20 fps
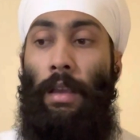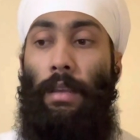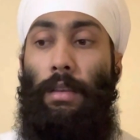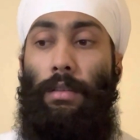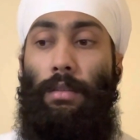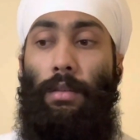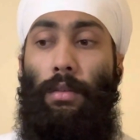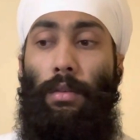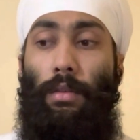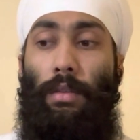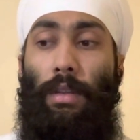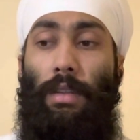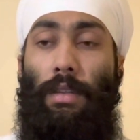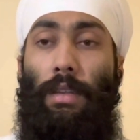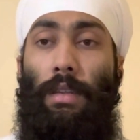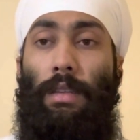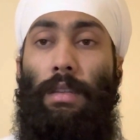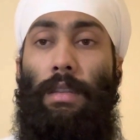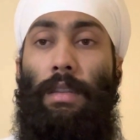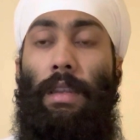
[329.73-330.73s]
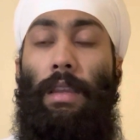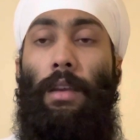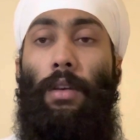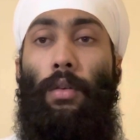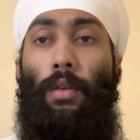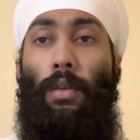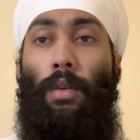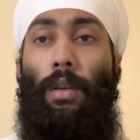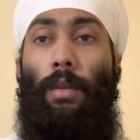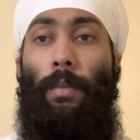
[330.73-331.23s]
So this is the
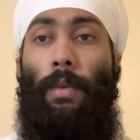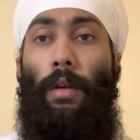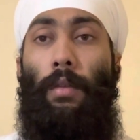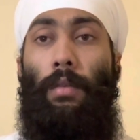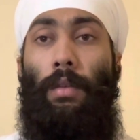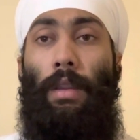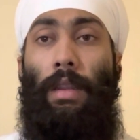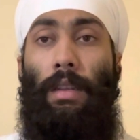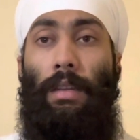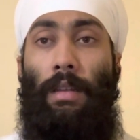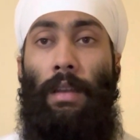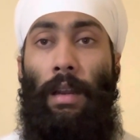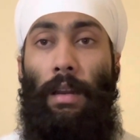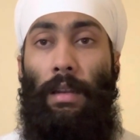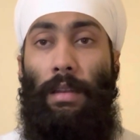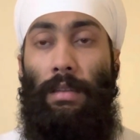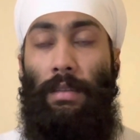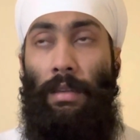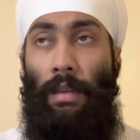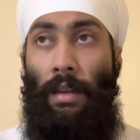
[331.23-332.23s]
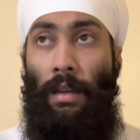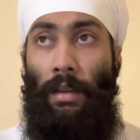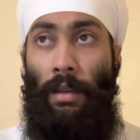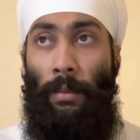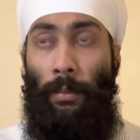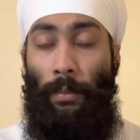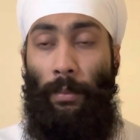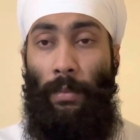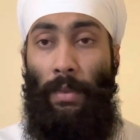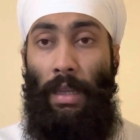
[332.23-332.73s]
all about the Tata Steel
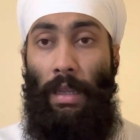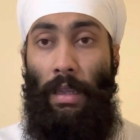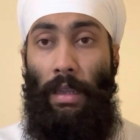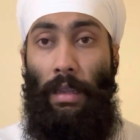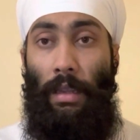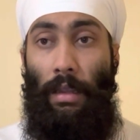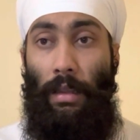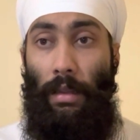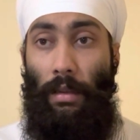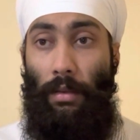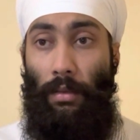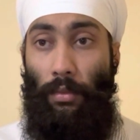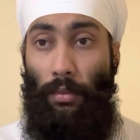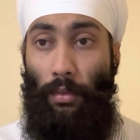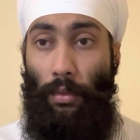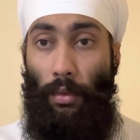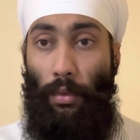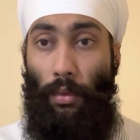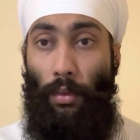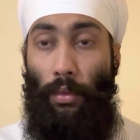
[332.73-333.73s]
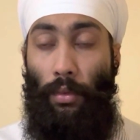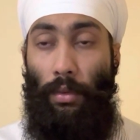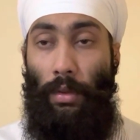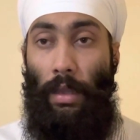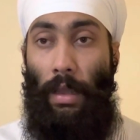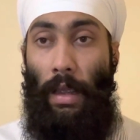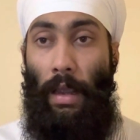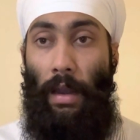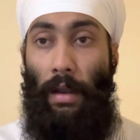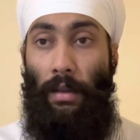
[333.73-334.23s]
Company growth
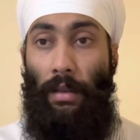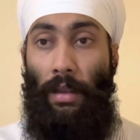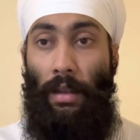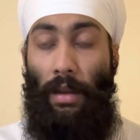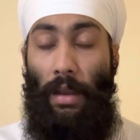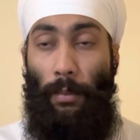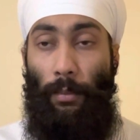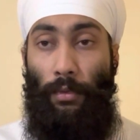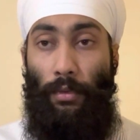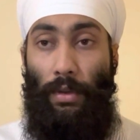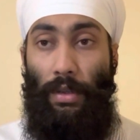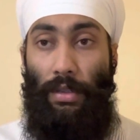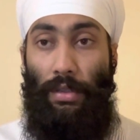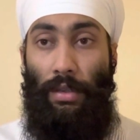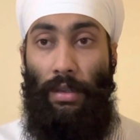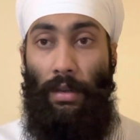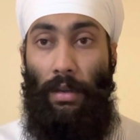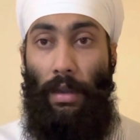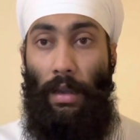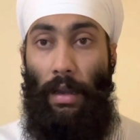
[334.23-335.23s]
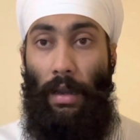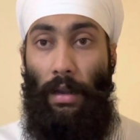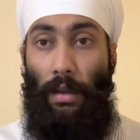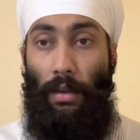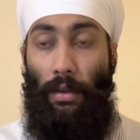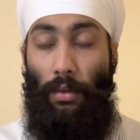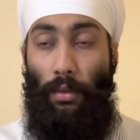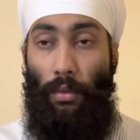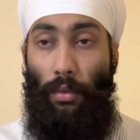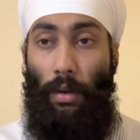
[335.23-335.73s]
and their reputation
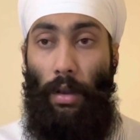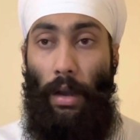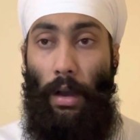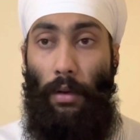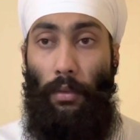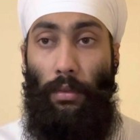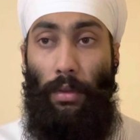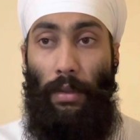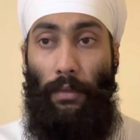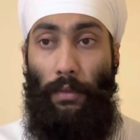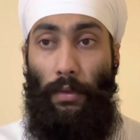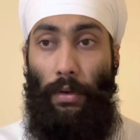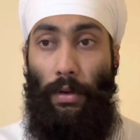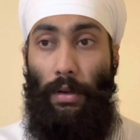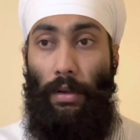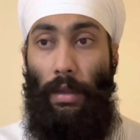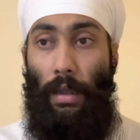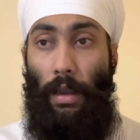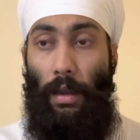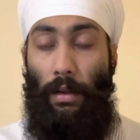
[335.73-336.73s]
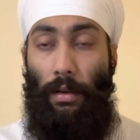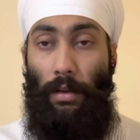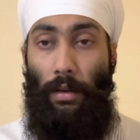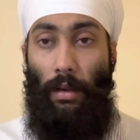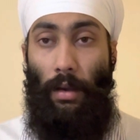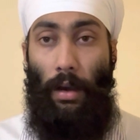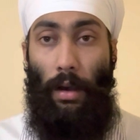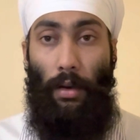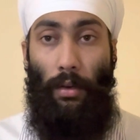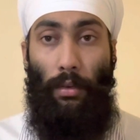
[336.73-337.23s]
and all how they work and
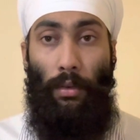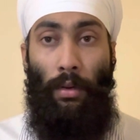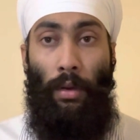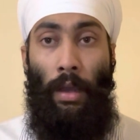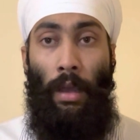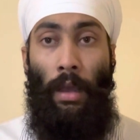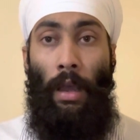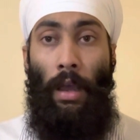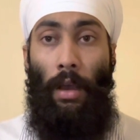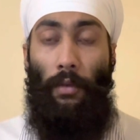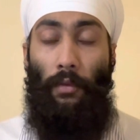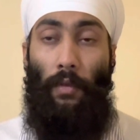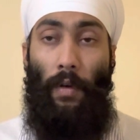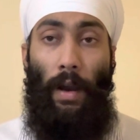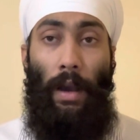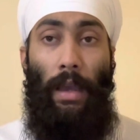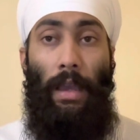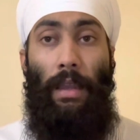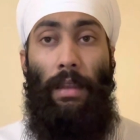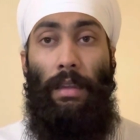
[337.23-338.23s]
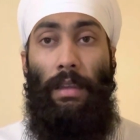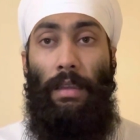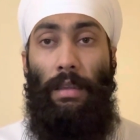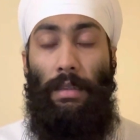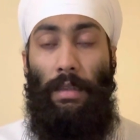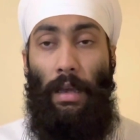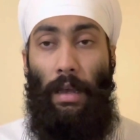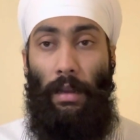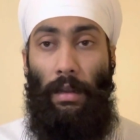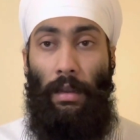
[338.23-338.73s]
how why the
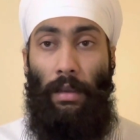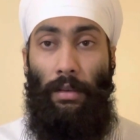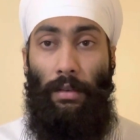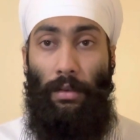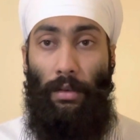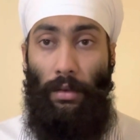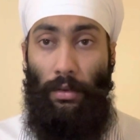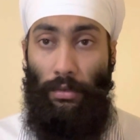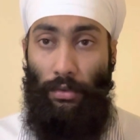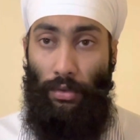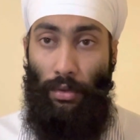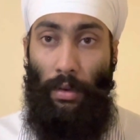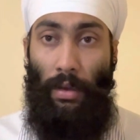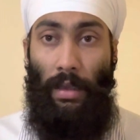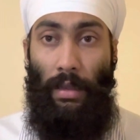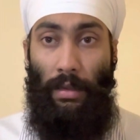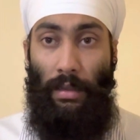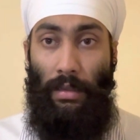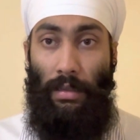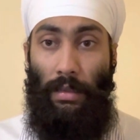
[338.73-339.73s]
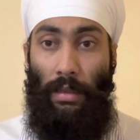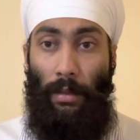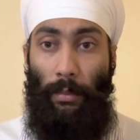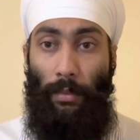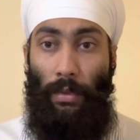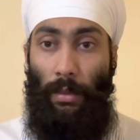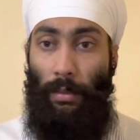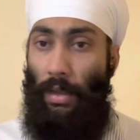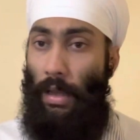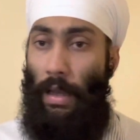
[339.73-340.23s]
Hisarna joined this
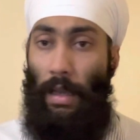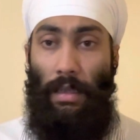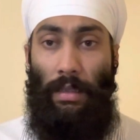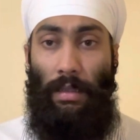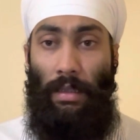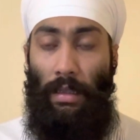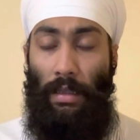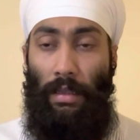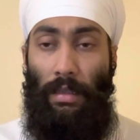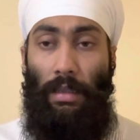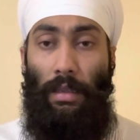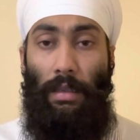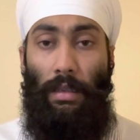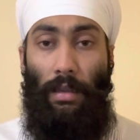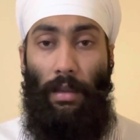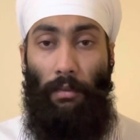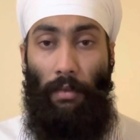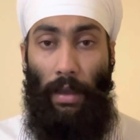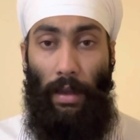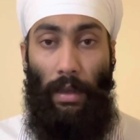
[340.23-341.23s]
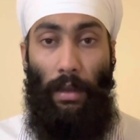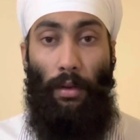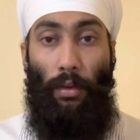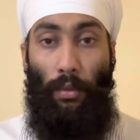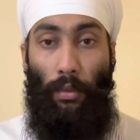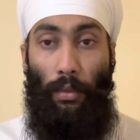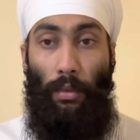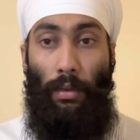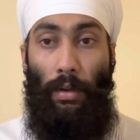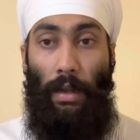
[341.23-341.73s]
company, as this is a very
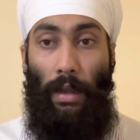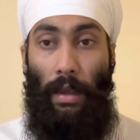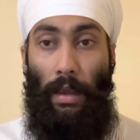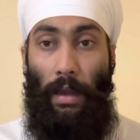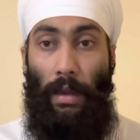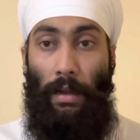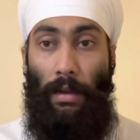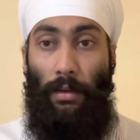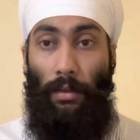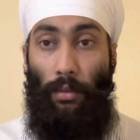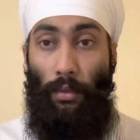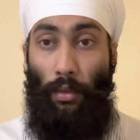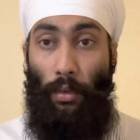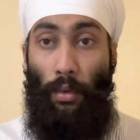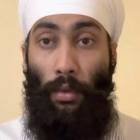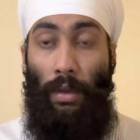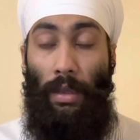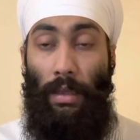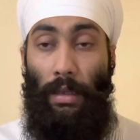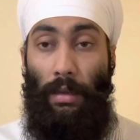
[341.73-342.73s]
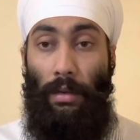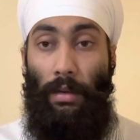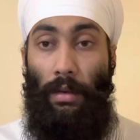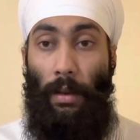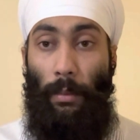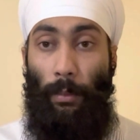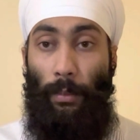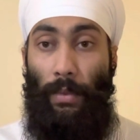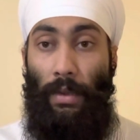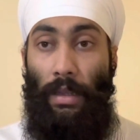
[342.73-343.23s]
old and growing
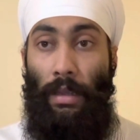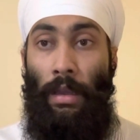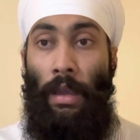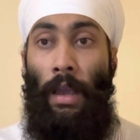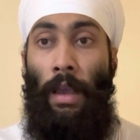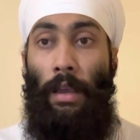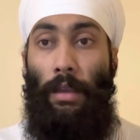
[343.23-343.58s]
company.